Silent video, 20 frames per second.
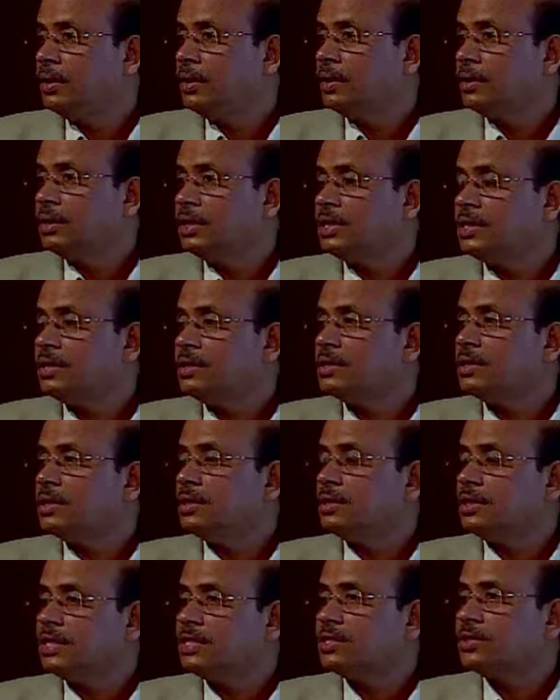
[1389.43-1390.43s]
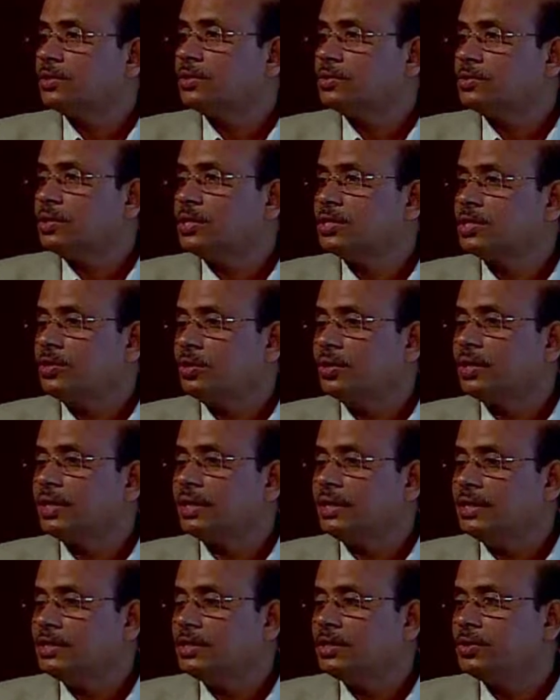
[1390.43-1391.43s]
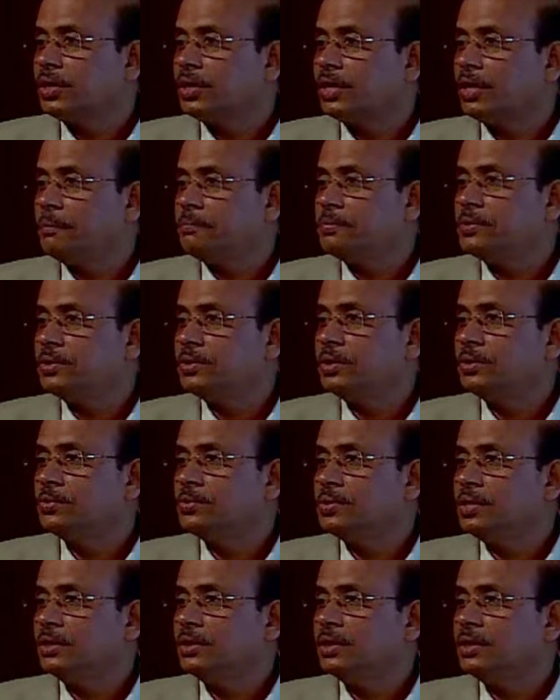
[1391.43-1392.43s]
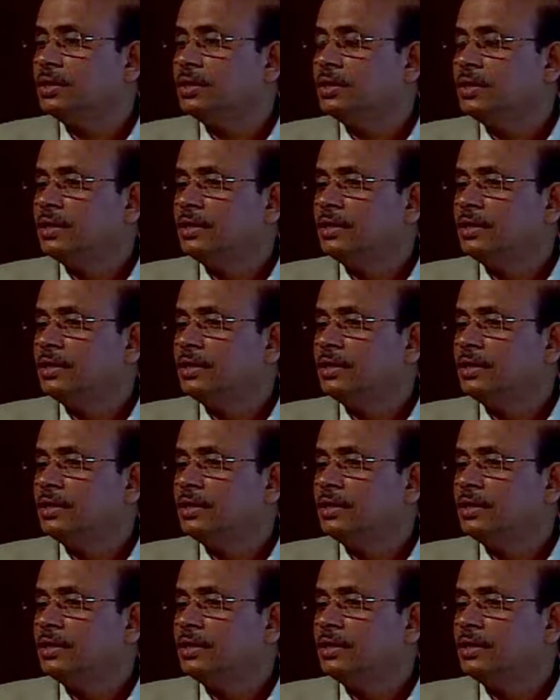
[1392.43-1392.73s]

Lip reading: This also is not easy to capture using the